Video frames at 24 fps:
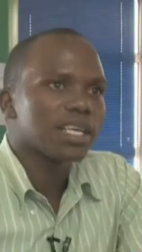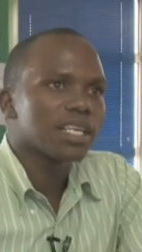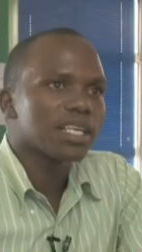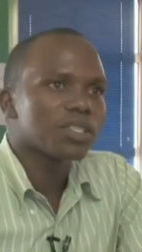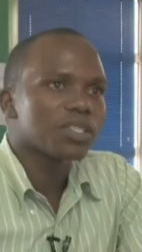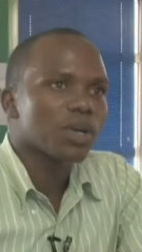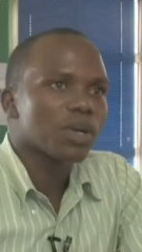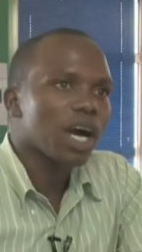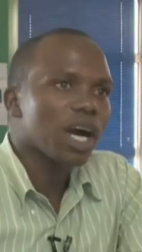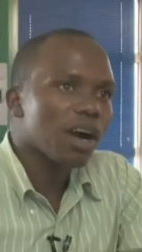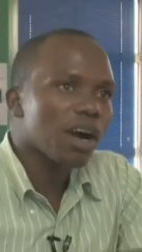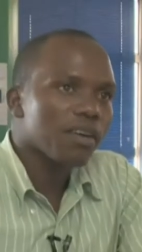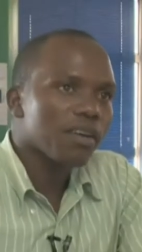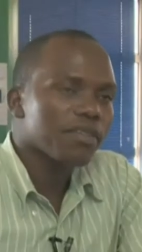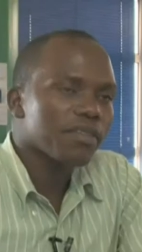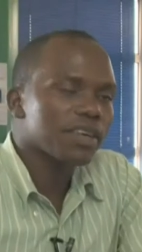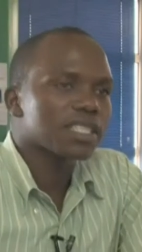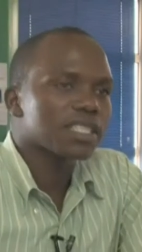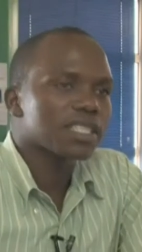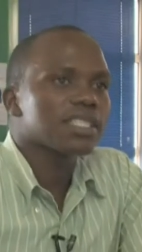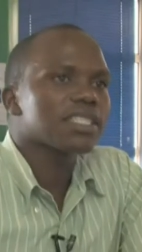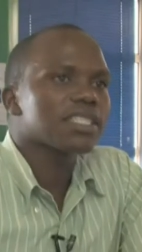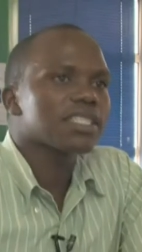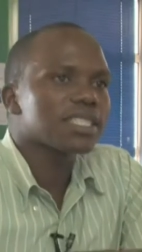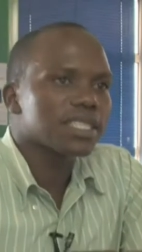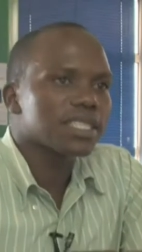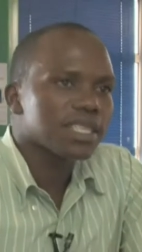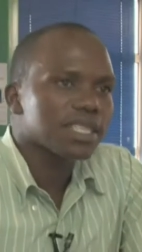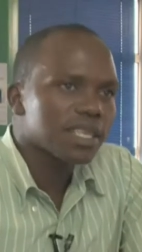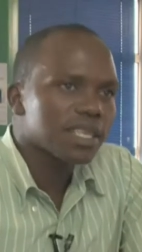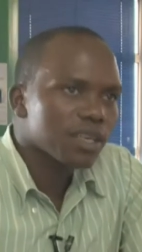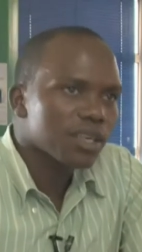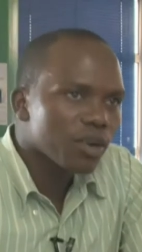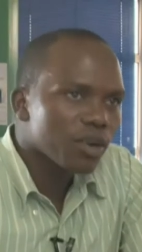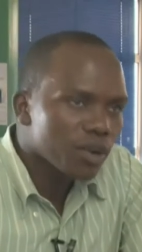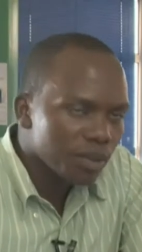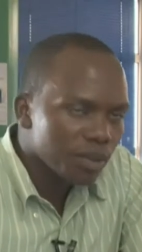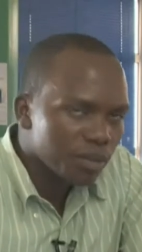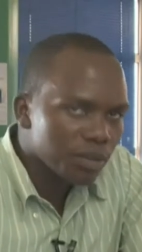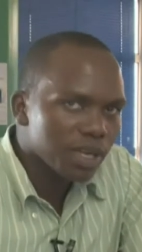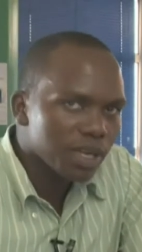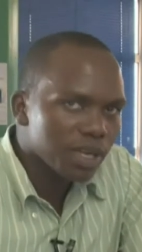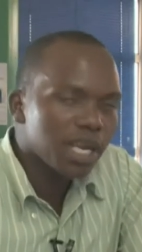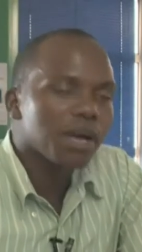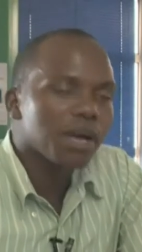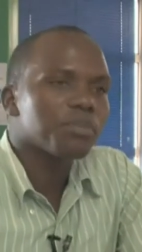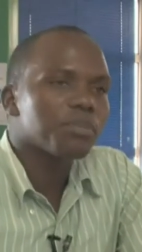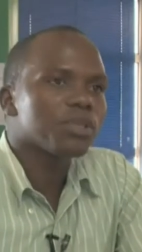So our first
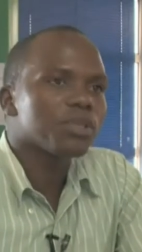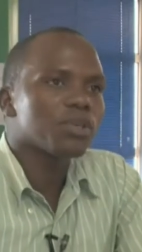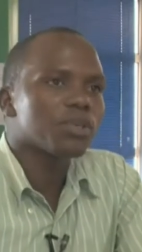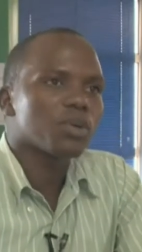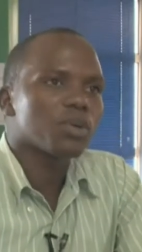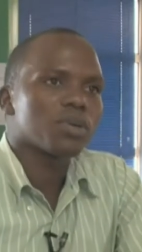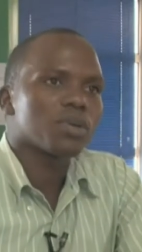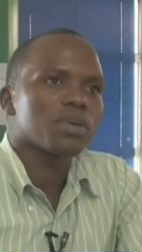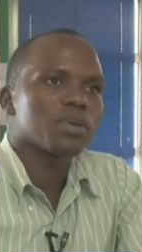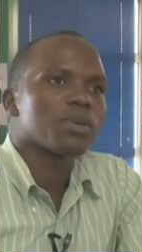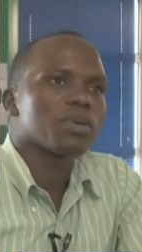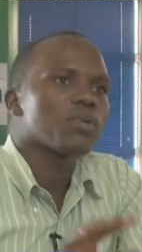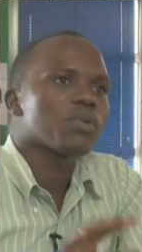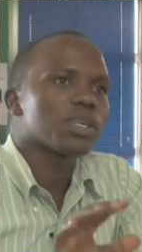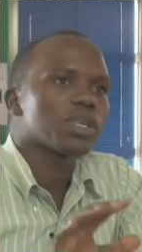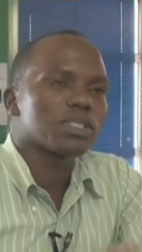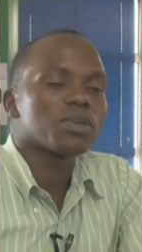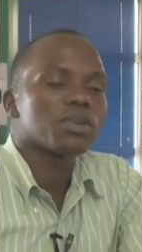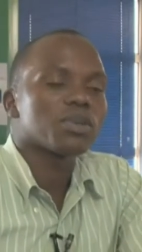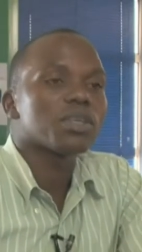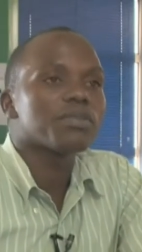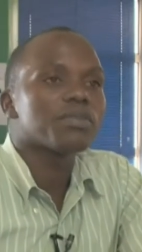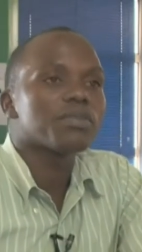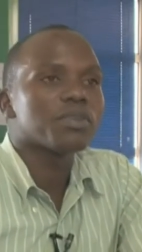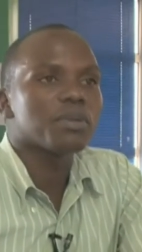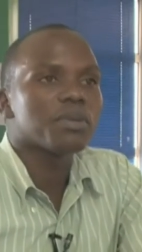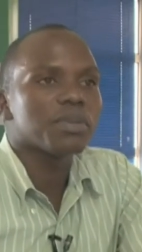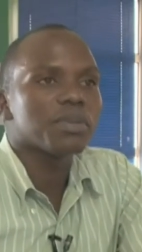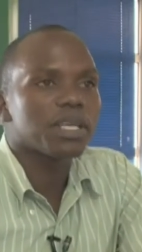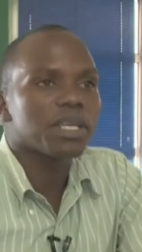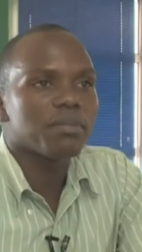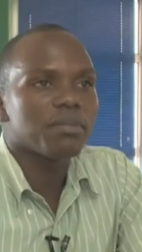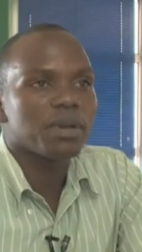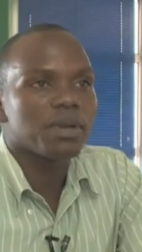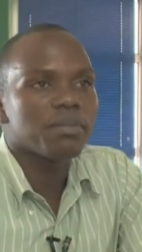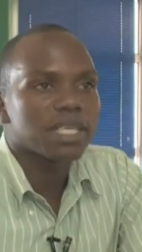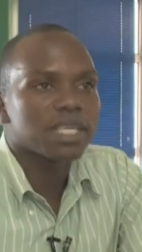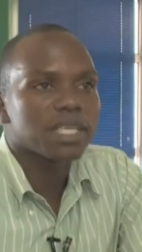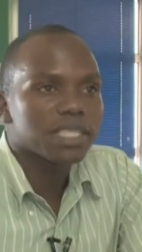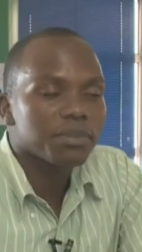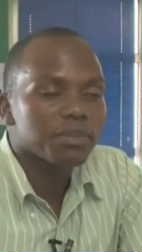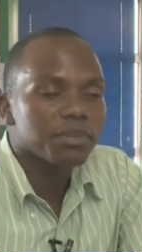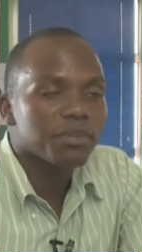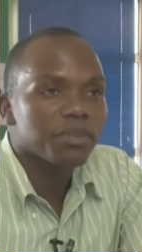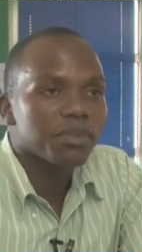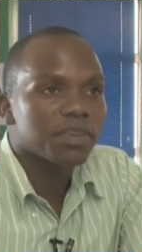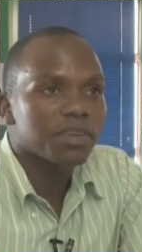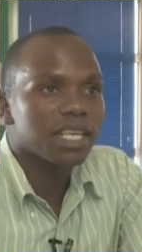capital was got from the membership
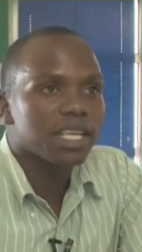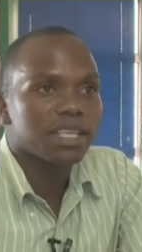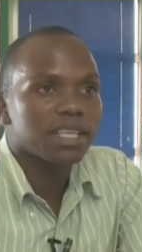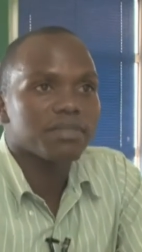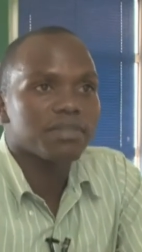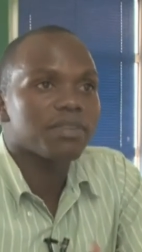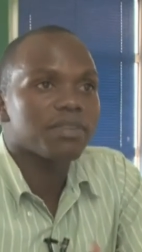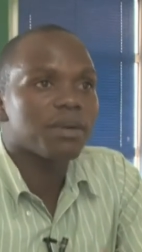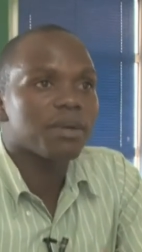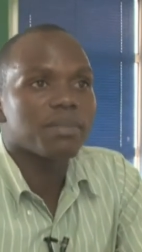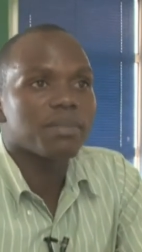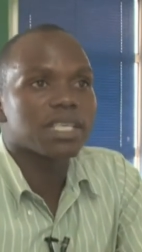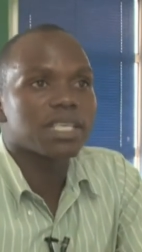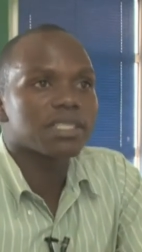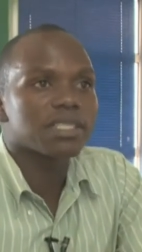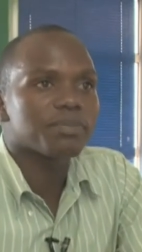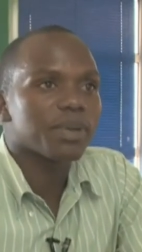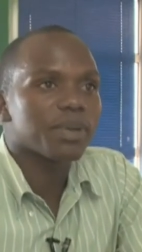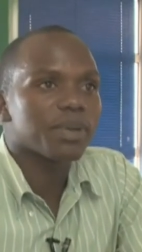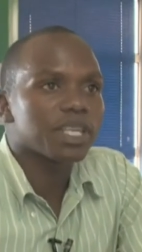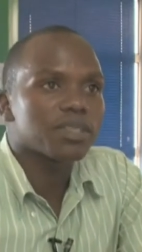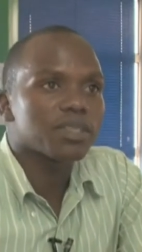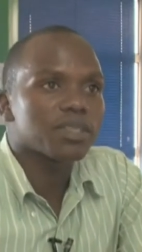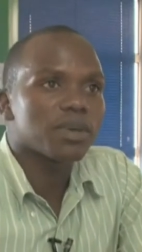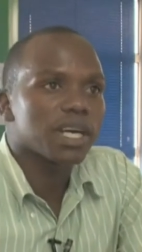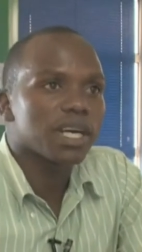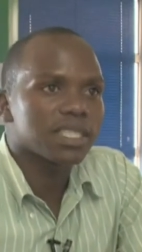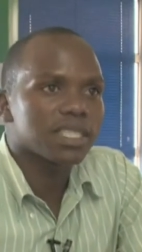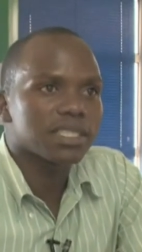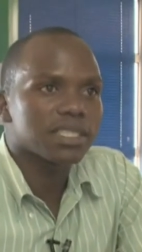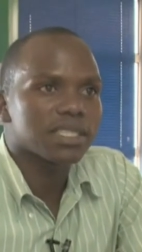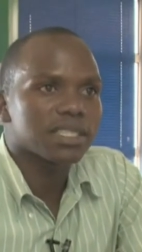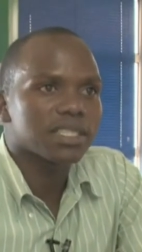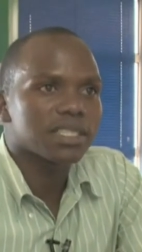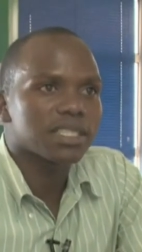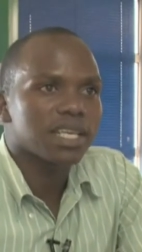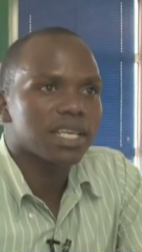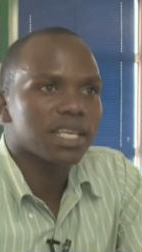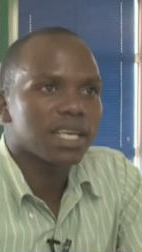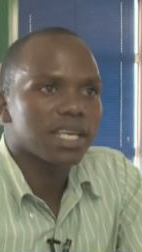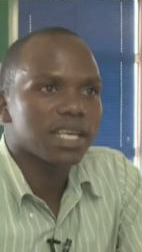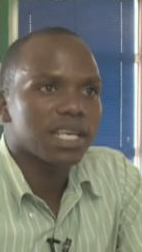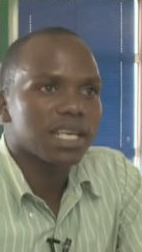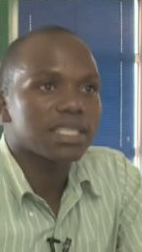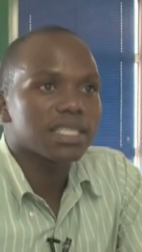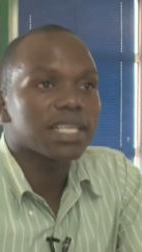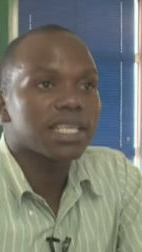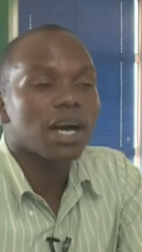fee that farmers paid us.
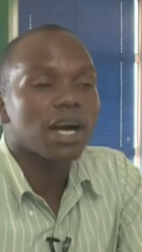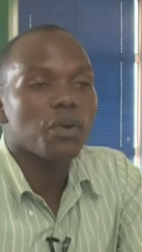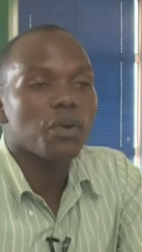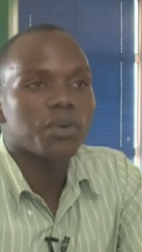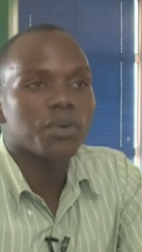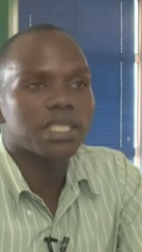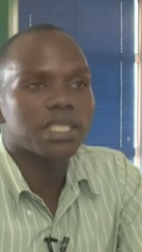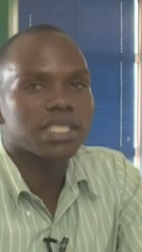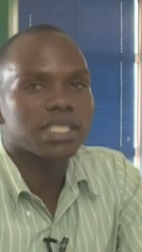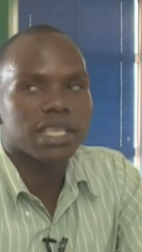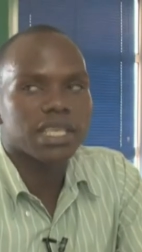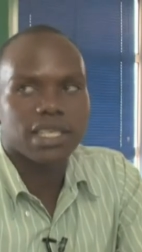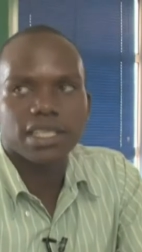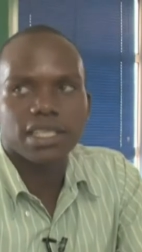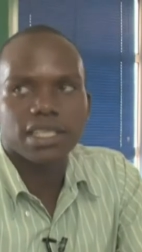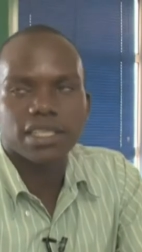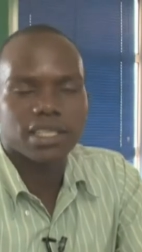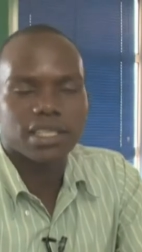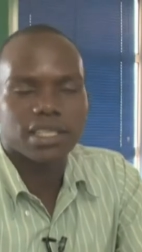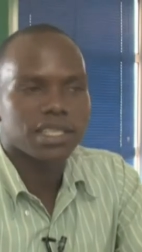That's how we started.